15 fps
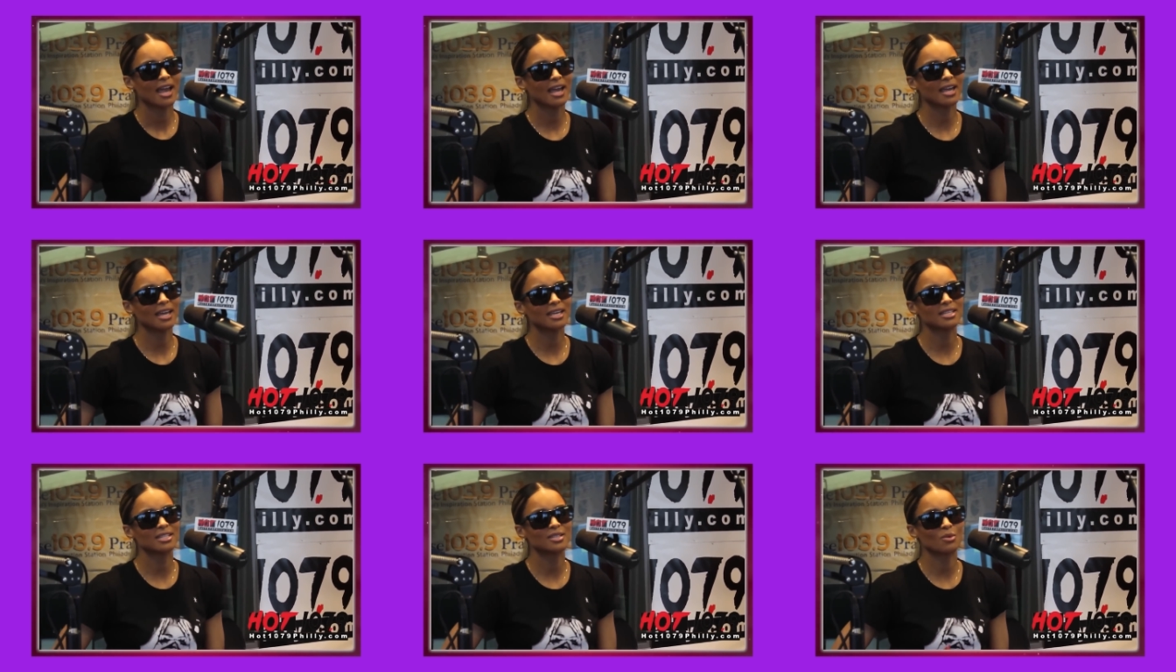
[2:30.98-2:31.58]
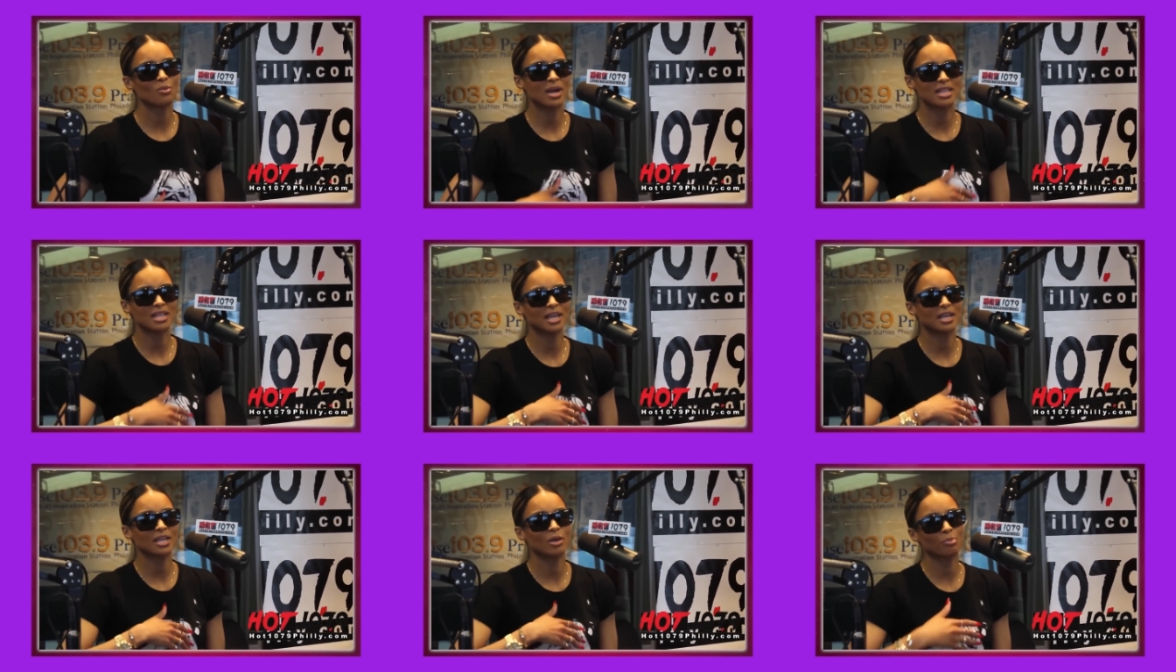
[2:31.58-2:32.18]
And the way
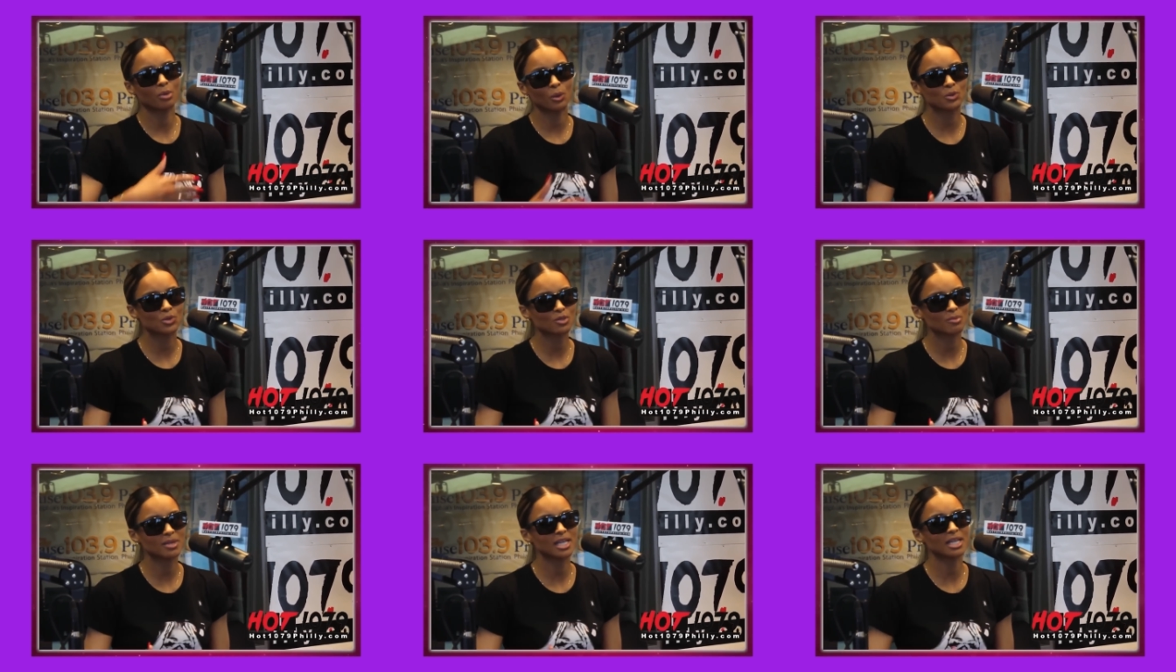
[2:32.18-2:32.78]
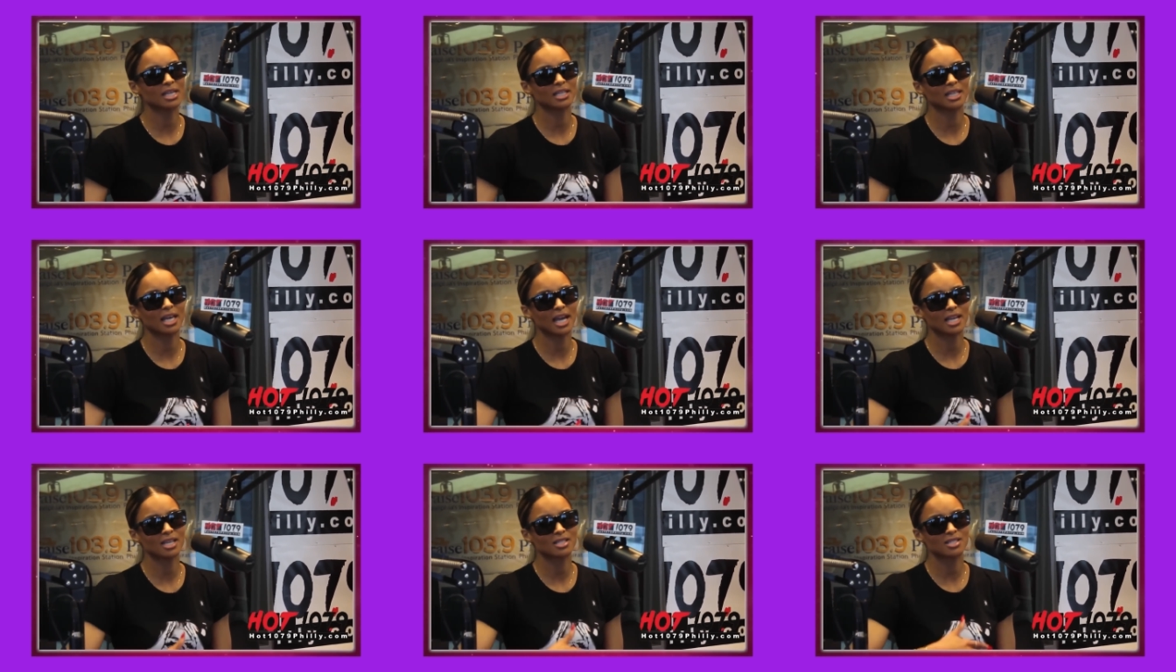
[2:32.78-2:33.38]
that he approached me and,
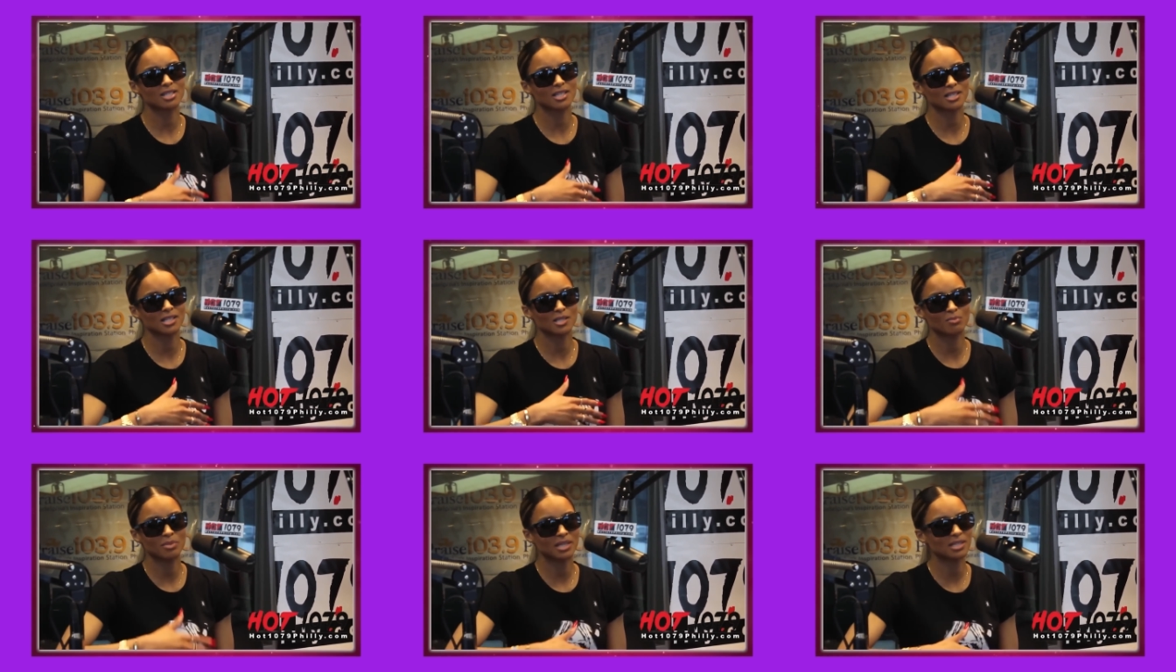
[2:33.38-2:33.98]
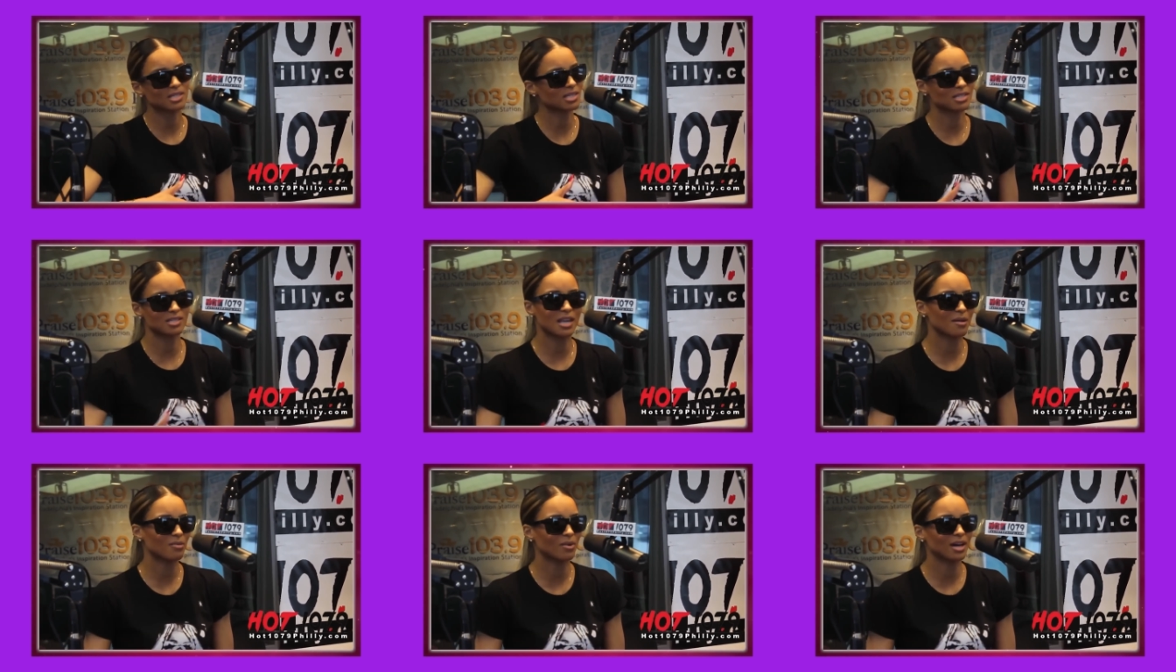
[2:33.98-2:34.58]
like, just has been since
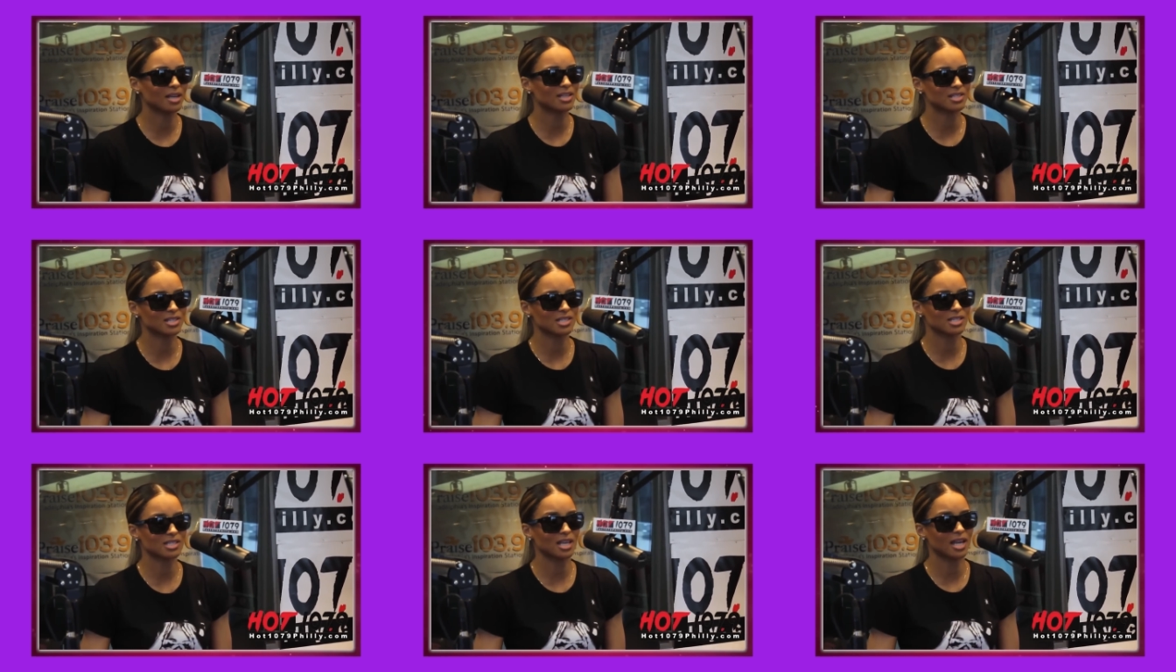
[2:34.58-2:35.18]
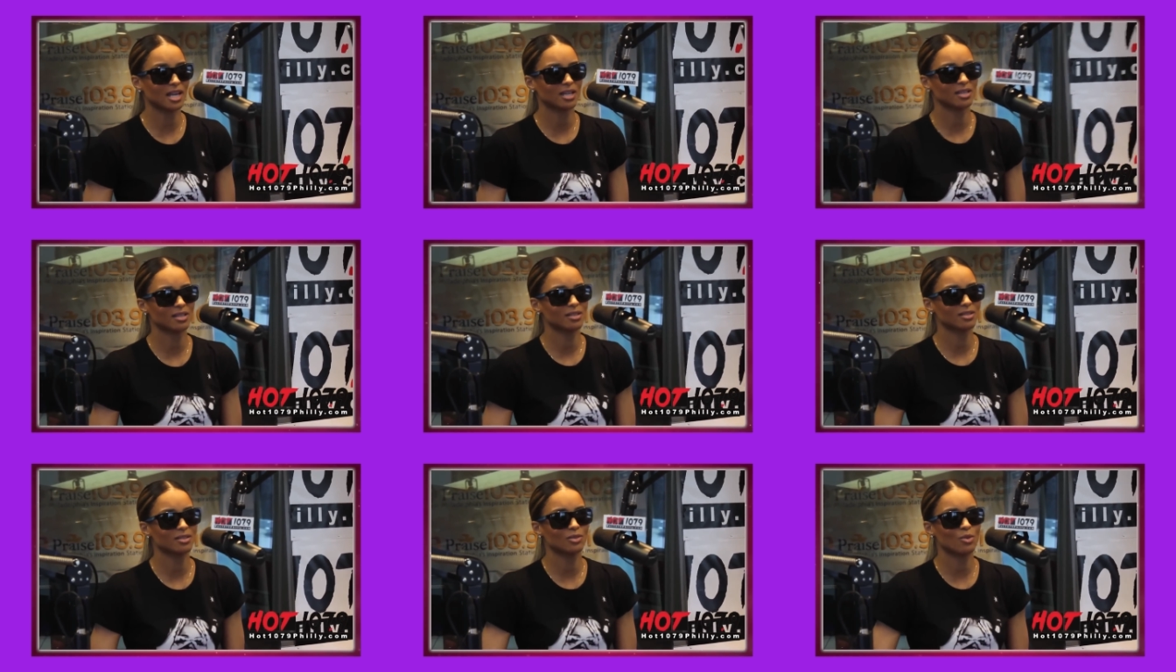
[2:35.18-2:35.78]
day one is just, like,
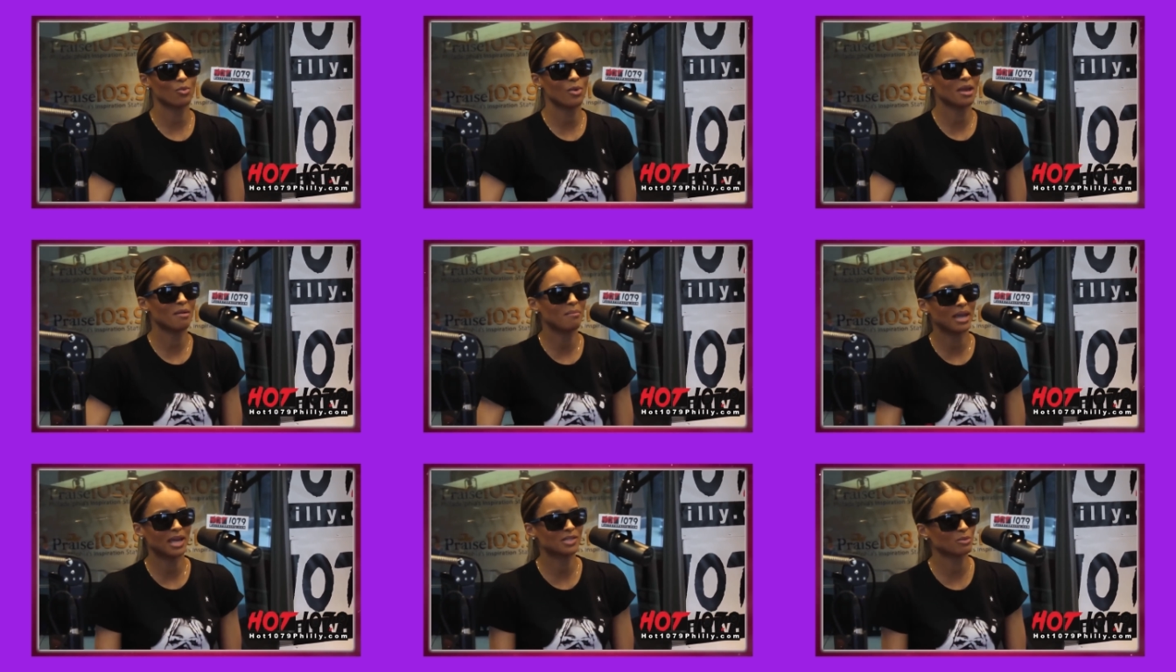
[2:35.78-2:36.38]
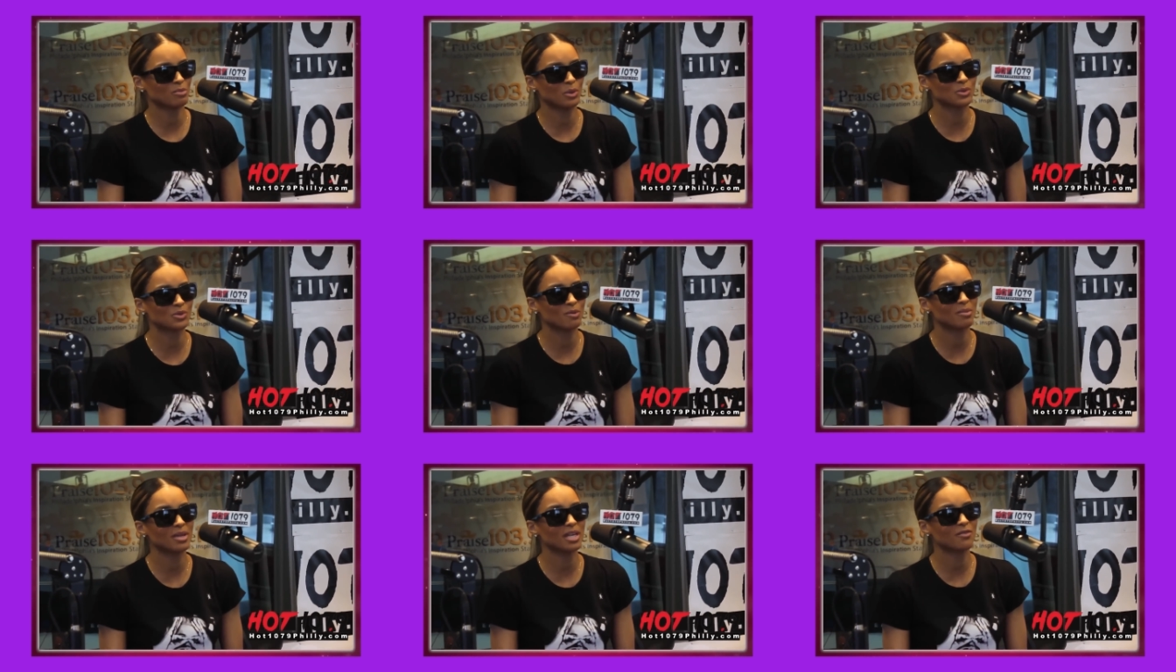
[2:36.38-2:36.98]
the way a man's
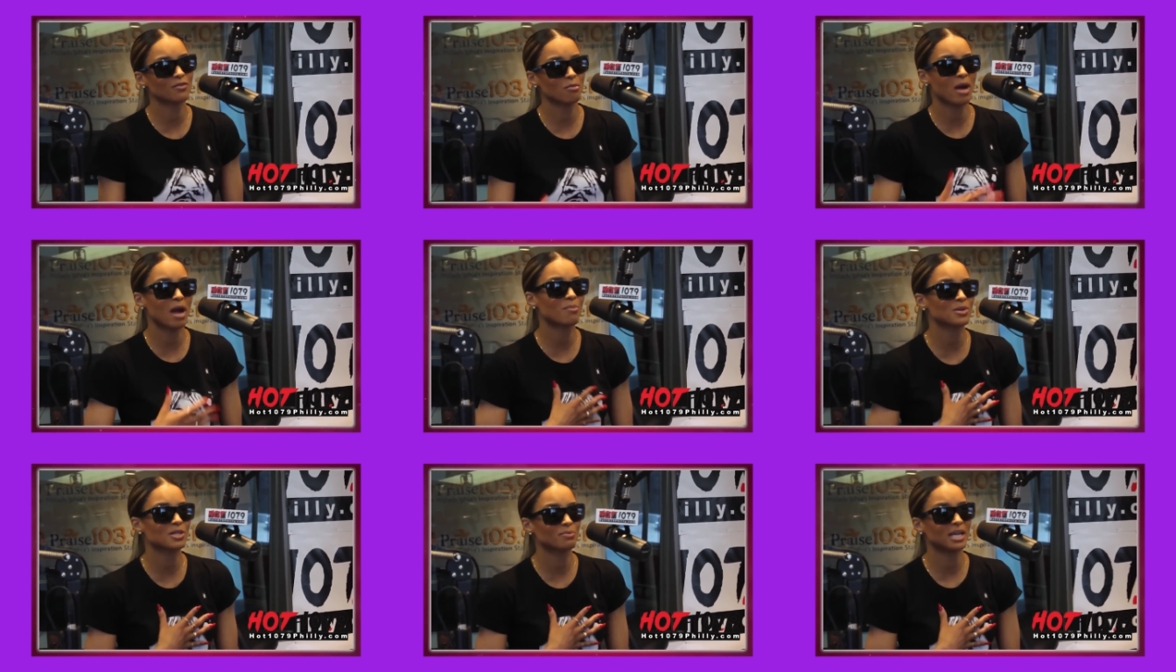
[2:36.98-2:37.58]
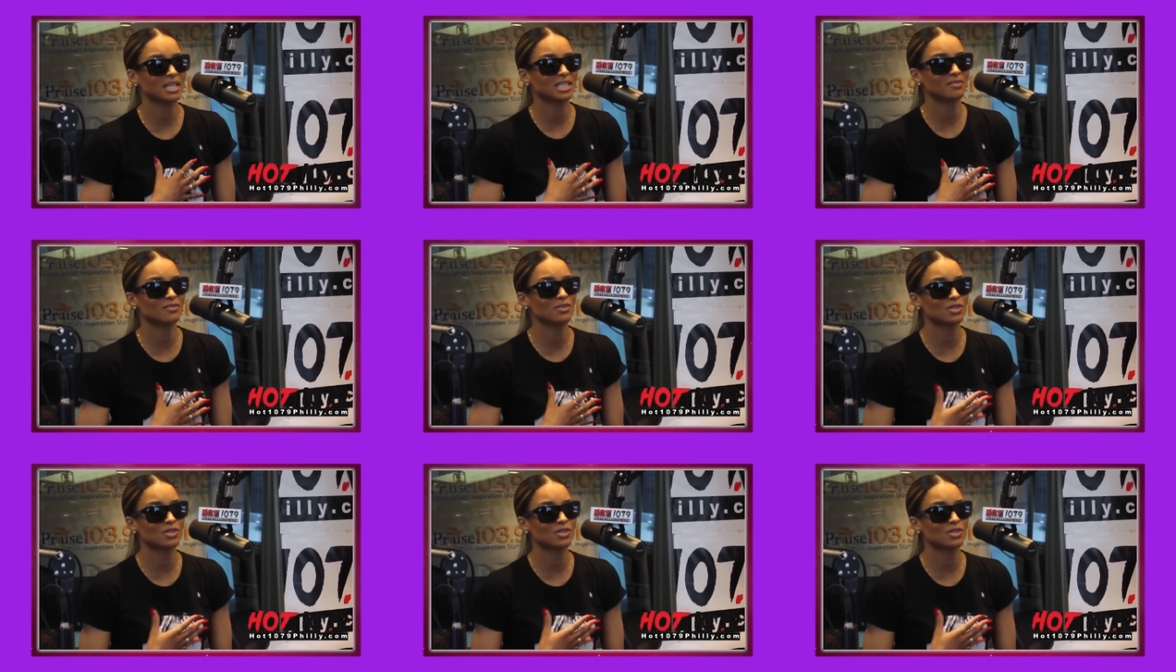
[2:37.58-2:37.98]
supposed to be from my perspective.